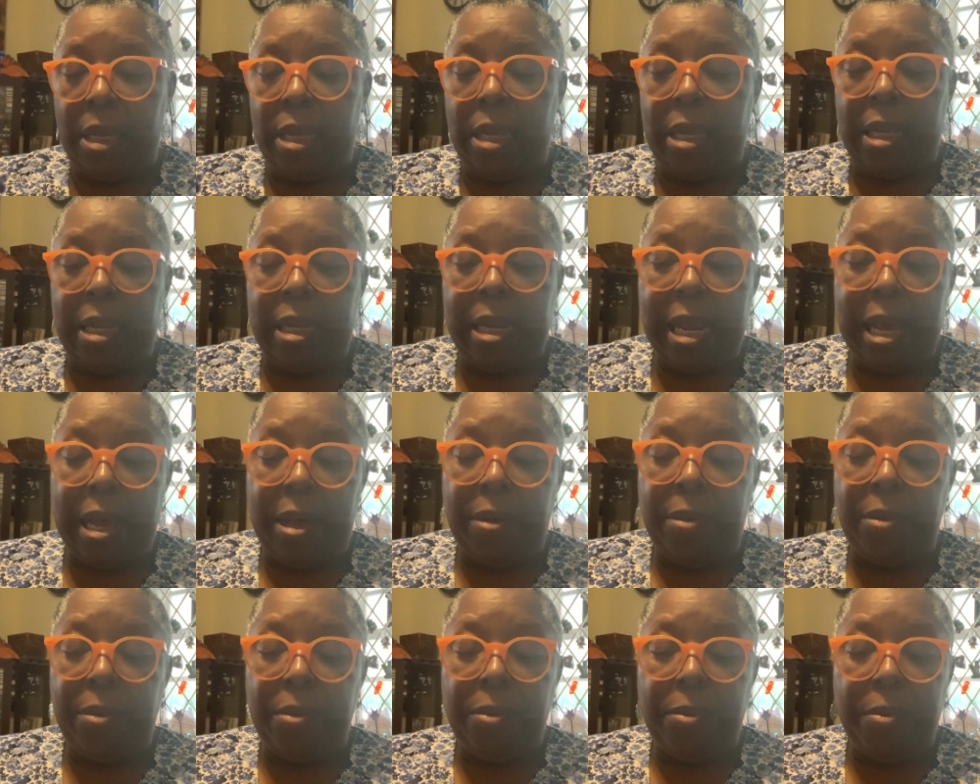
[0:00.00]

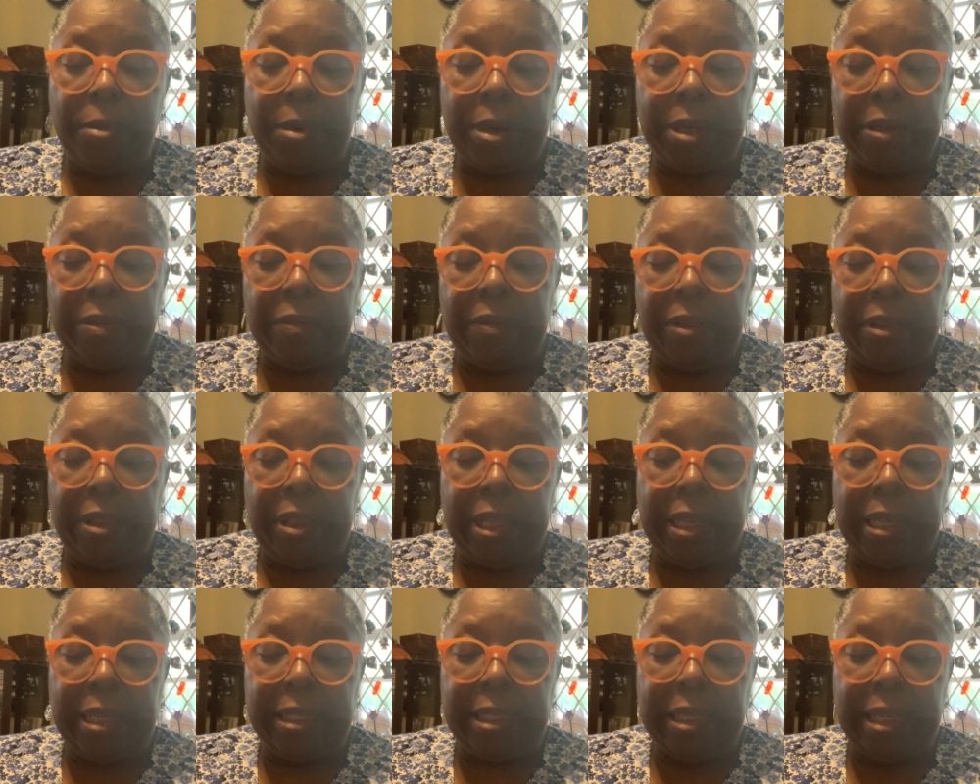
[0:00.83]
Now, one of the
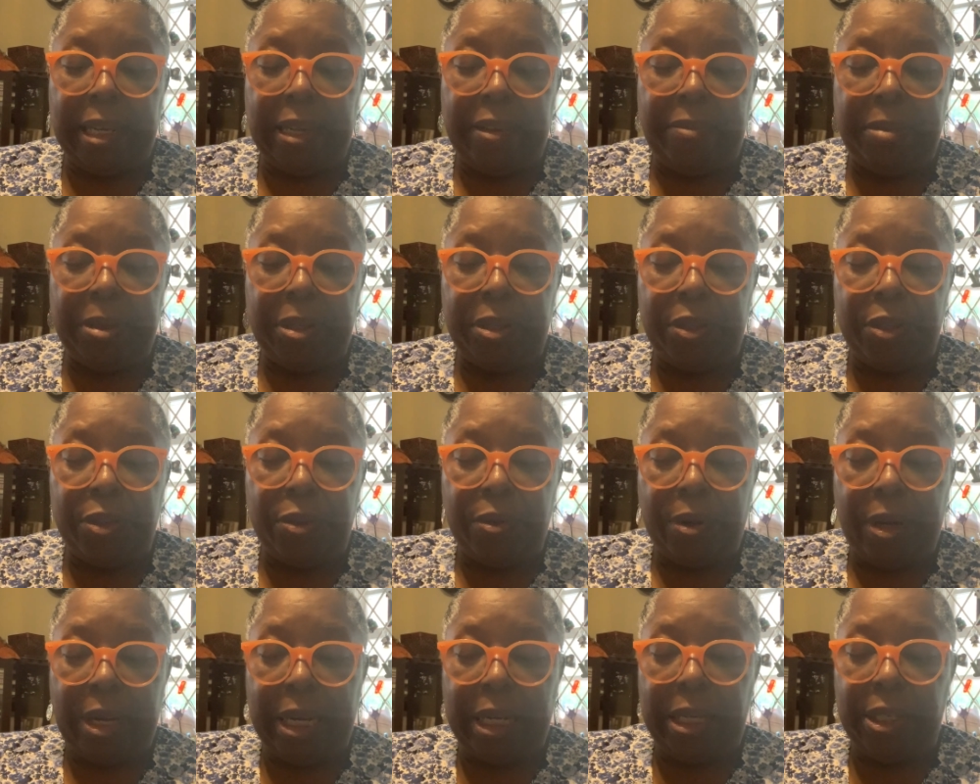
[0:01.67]
things that I've been
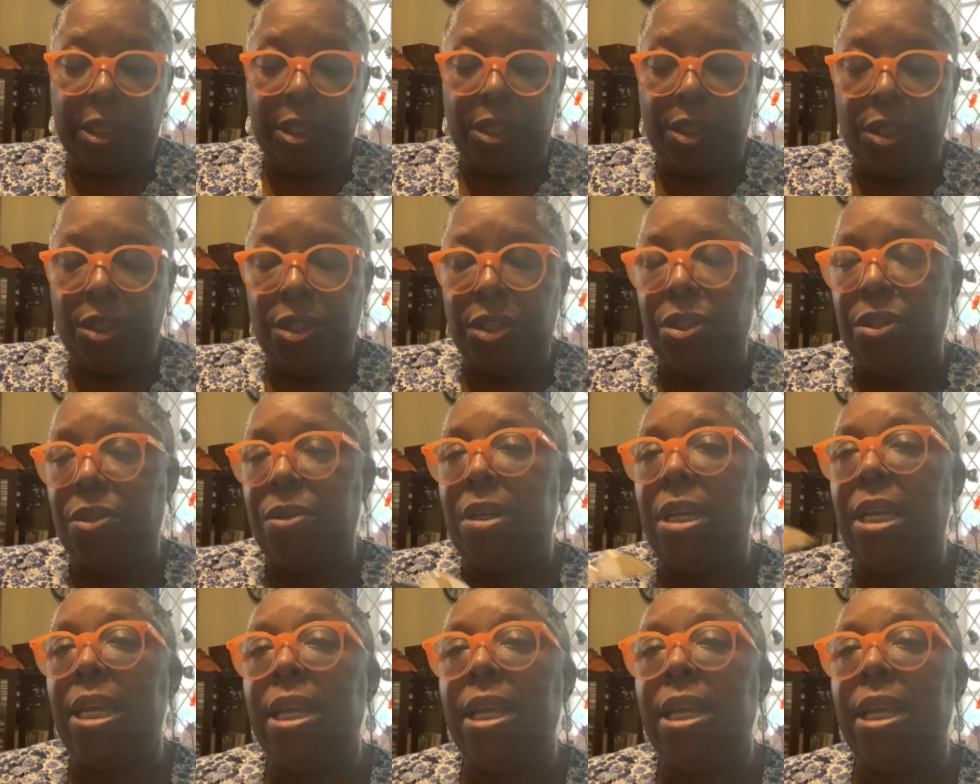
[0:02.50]
trying to do